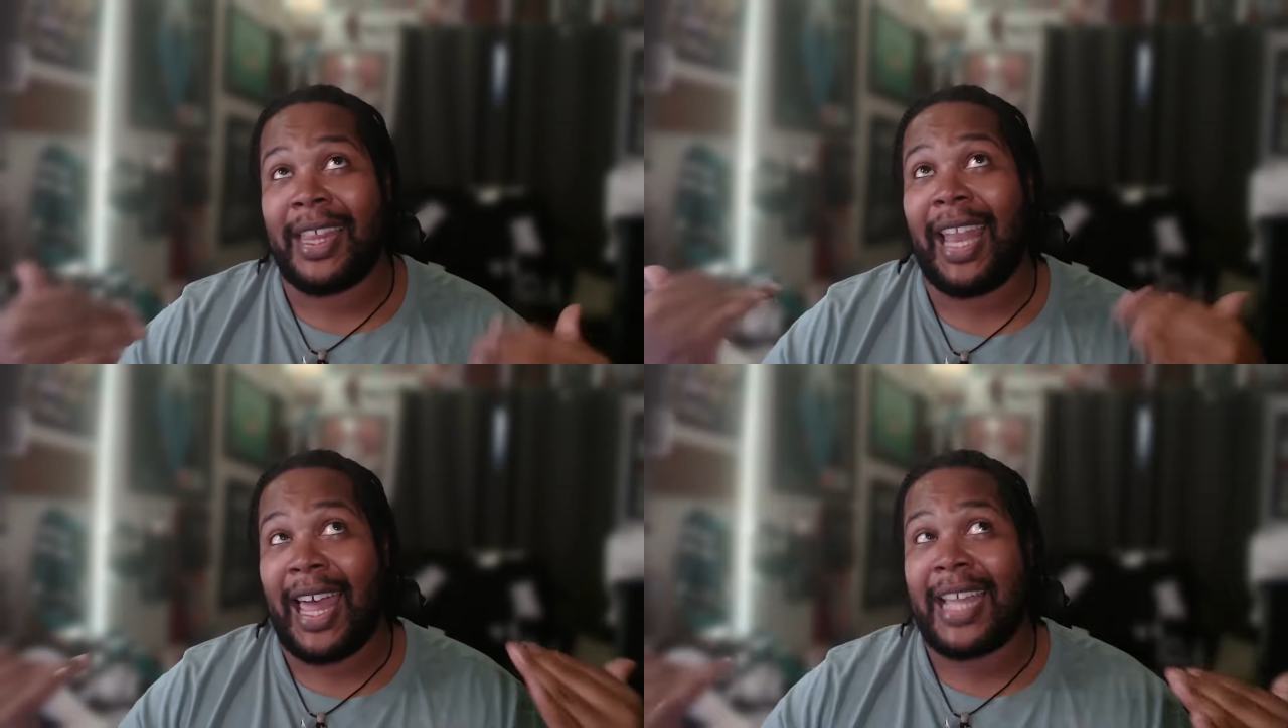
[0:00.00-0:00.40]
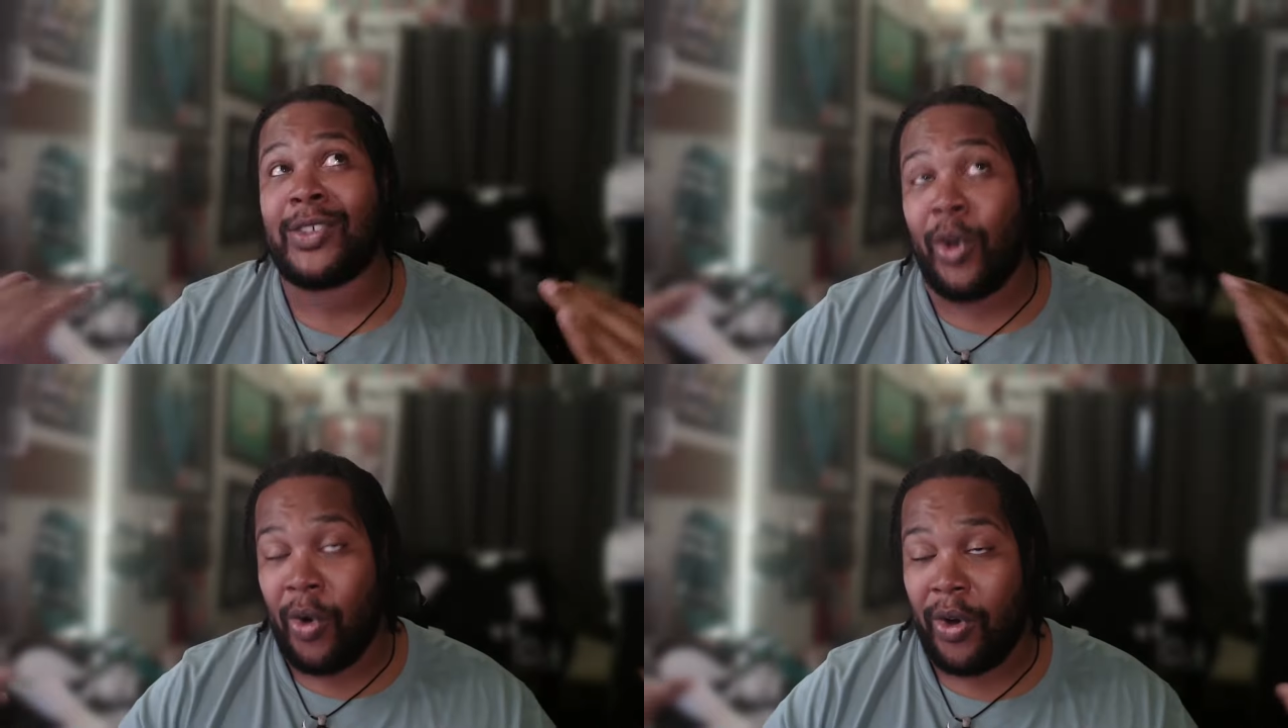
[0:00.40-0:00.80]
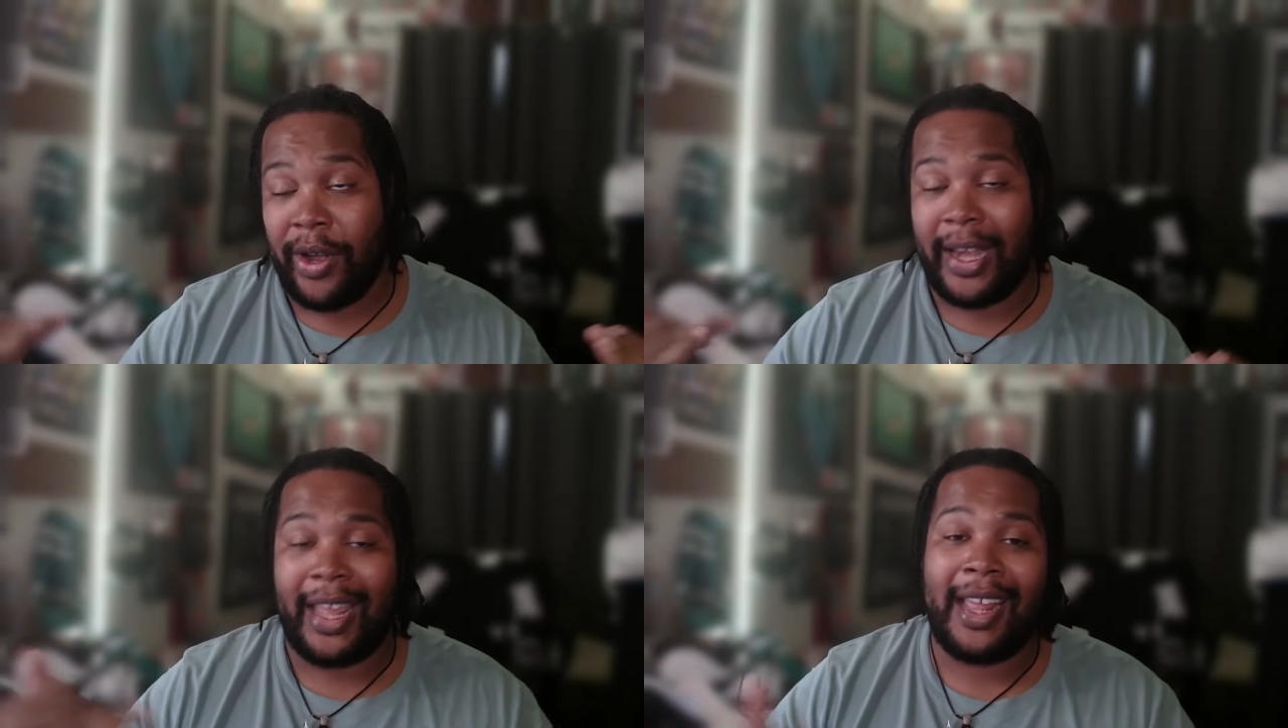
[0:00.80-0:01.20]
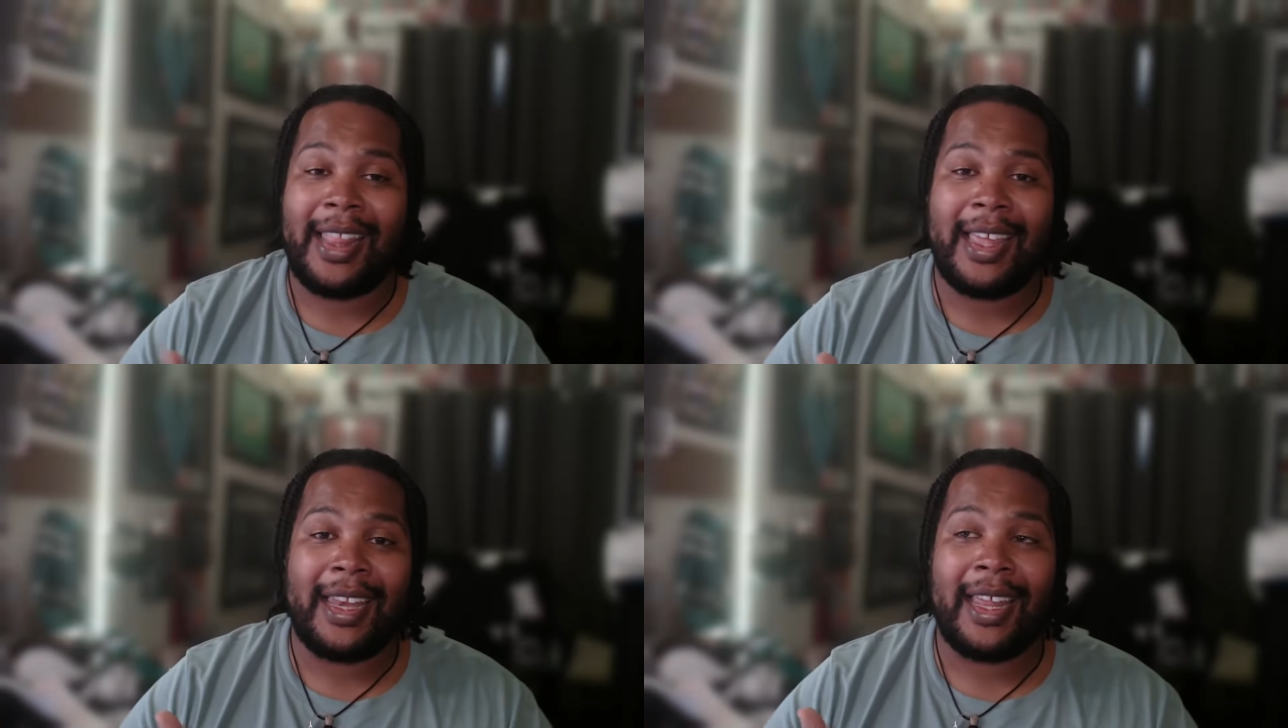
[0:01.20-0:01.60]
lights on,
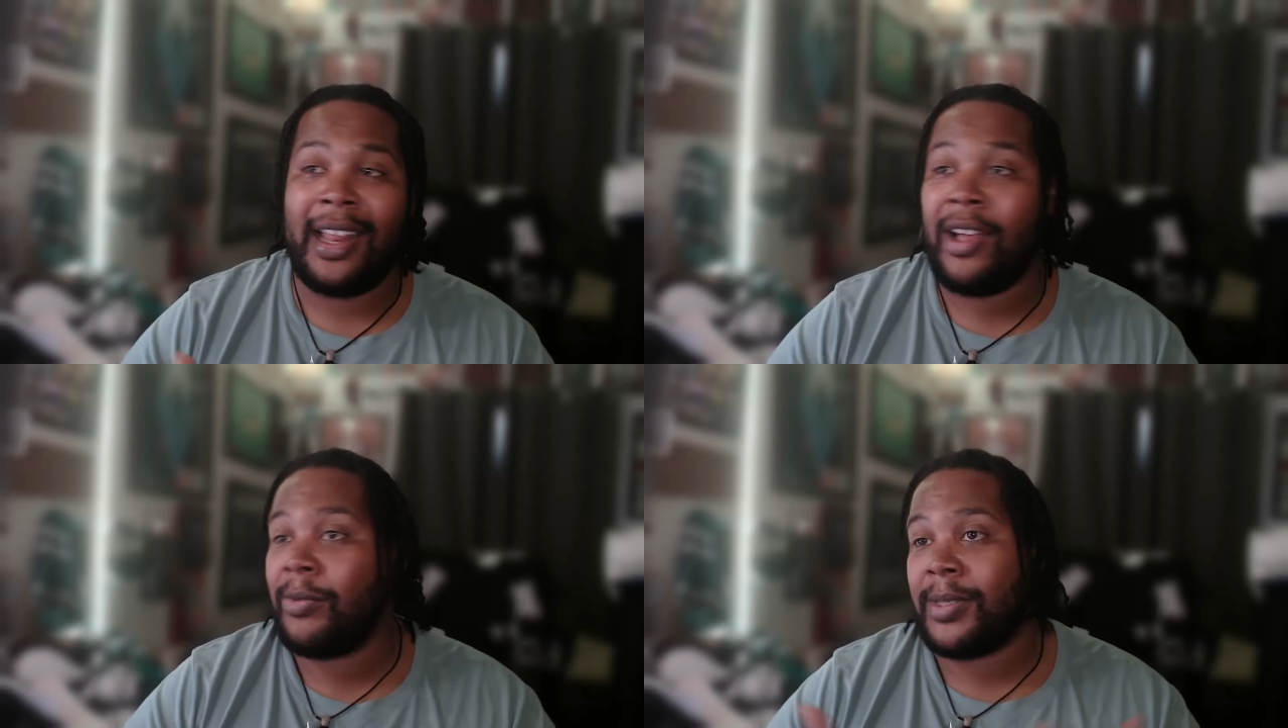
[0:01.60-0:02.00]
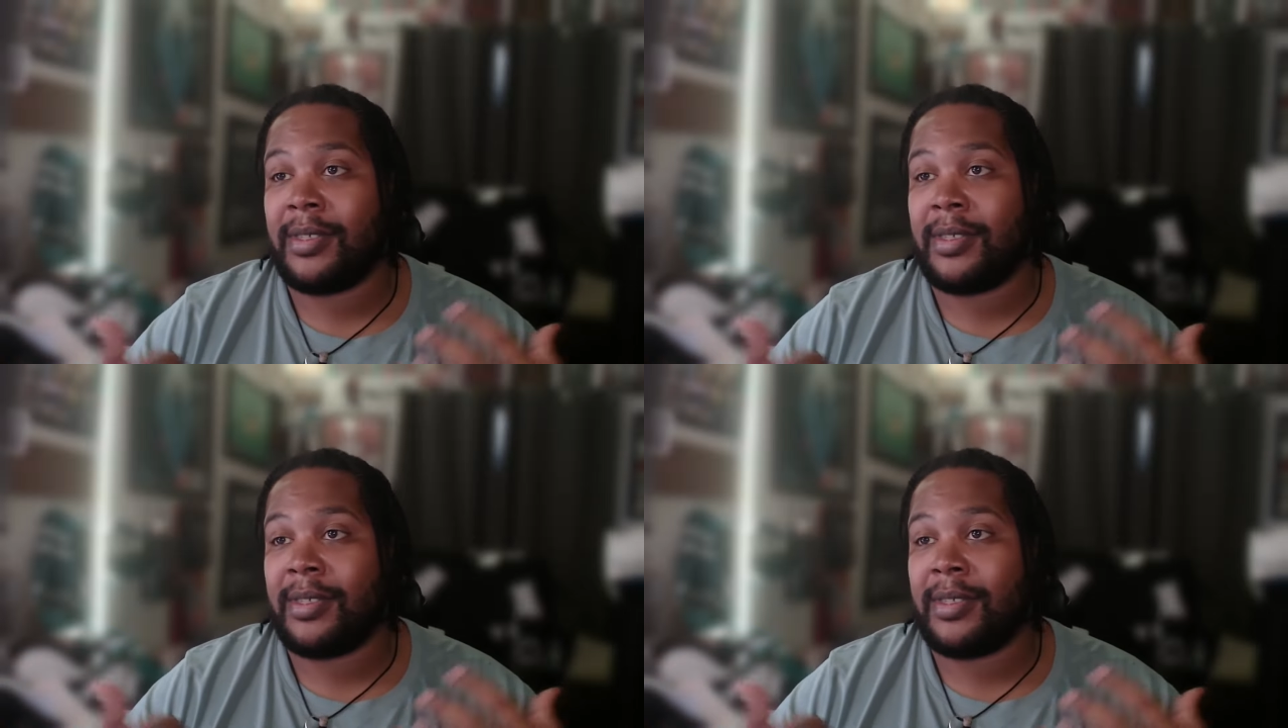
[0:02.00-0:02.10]
and then it helps